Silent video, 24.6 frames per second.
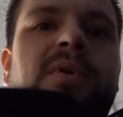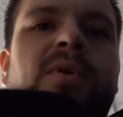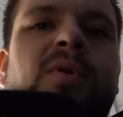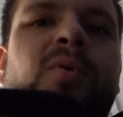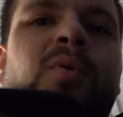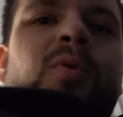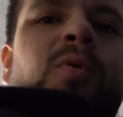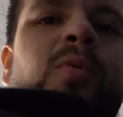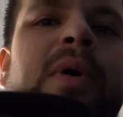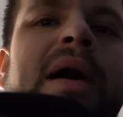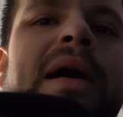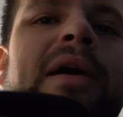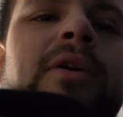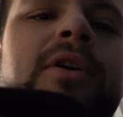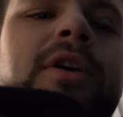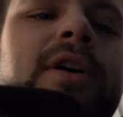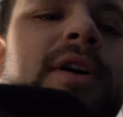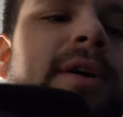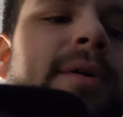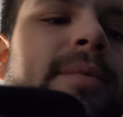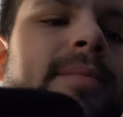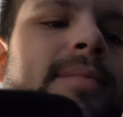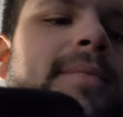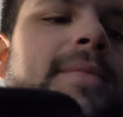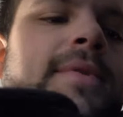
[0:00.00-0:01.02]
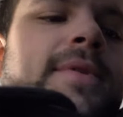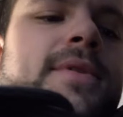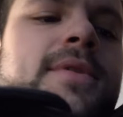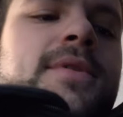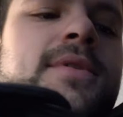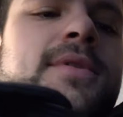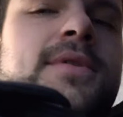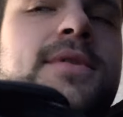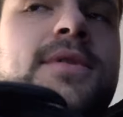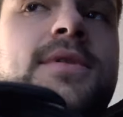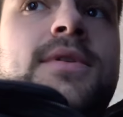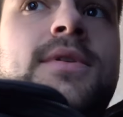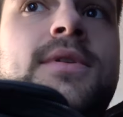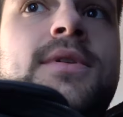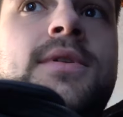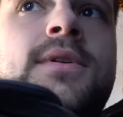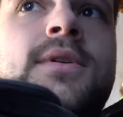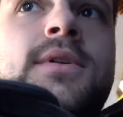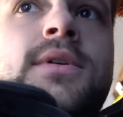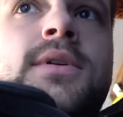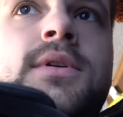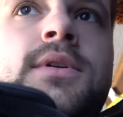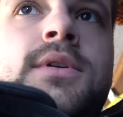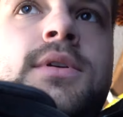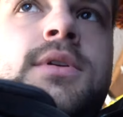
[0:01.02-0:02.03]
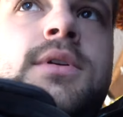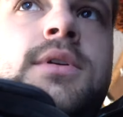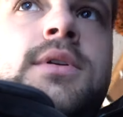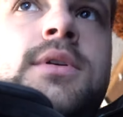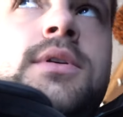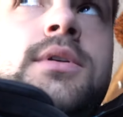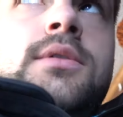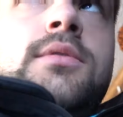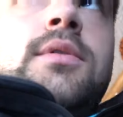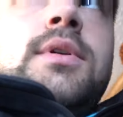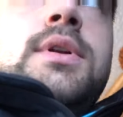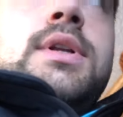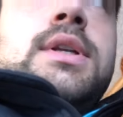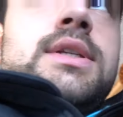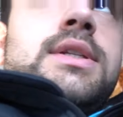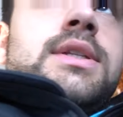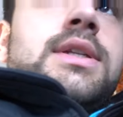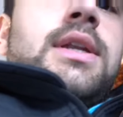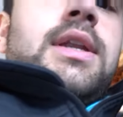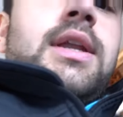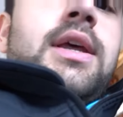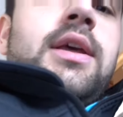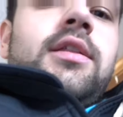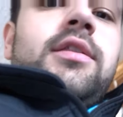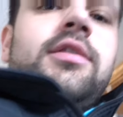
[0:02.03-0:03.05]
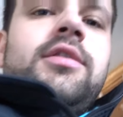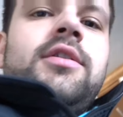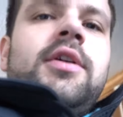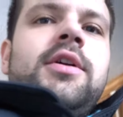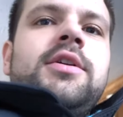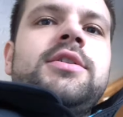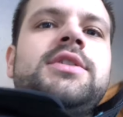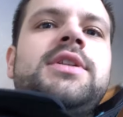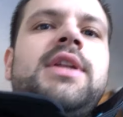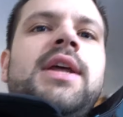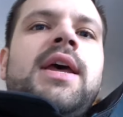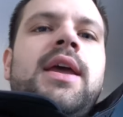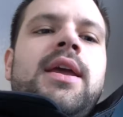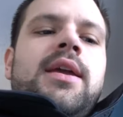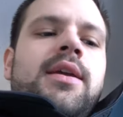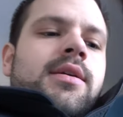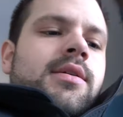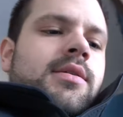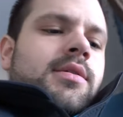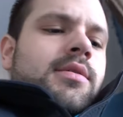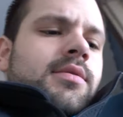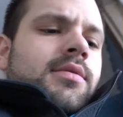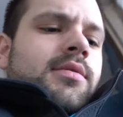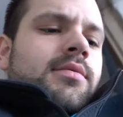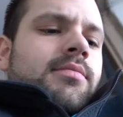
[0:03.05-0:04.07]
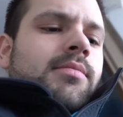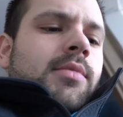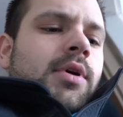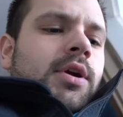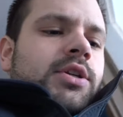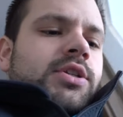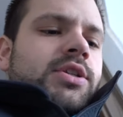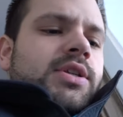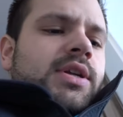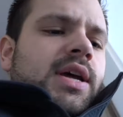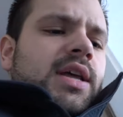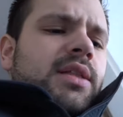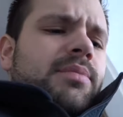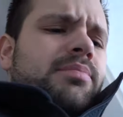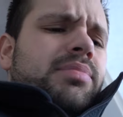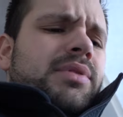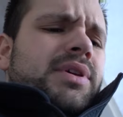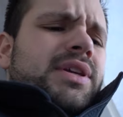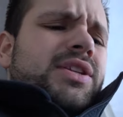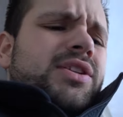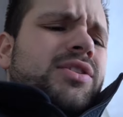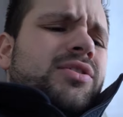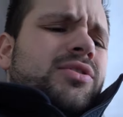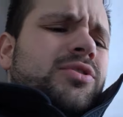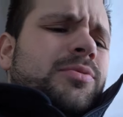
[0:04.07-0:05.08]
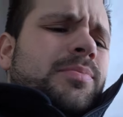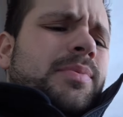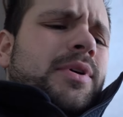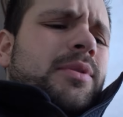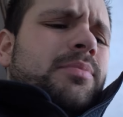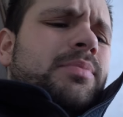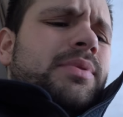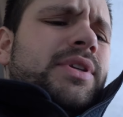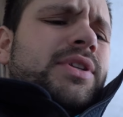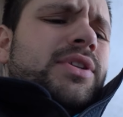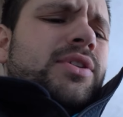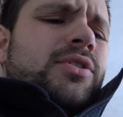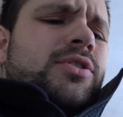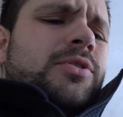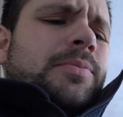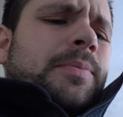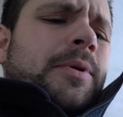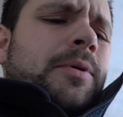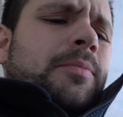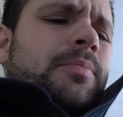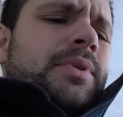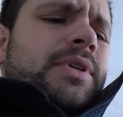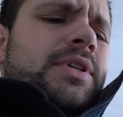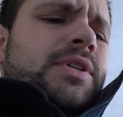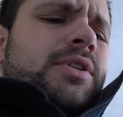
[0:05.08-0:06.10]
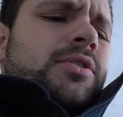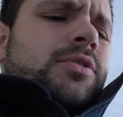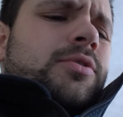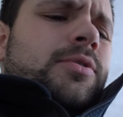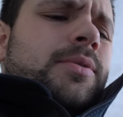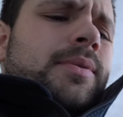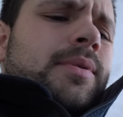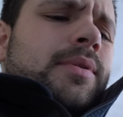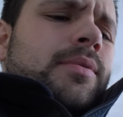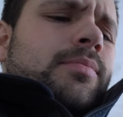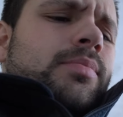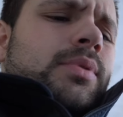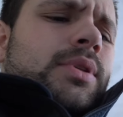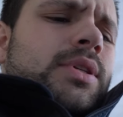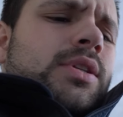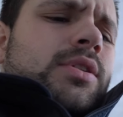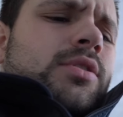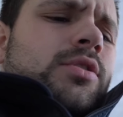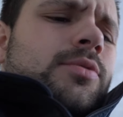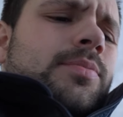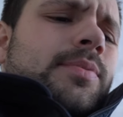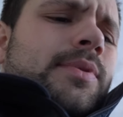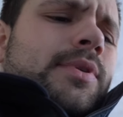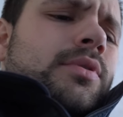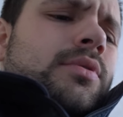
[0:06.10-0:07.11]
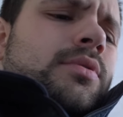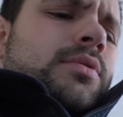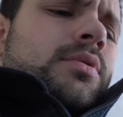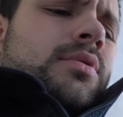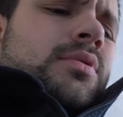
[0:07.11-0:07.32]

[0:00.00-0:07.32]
Welcome. What is today? Thursday, March 9th. Please don't spill. Please don't spill. Please don't spill. Please don't spill.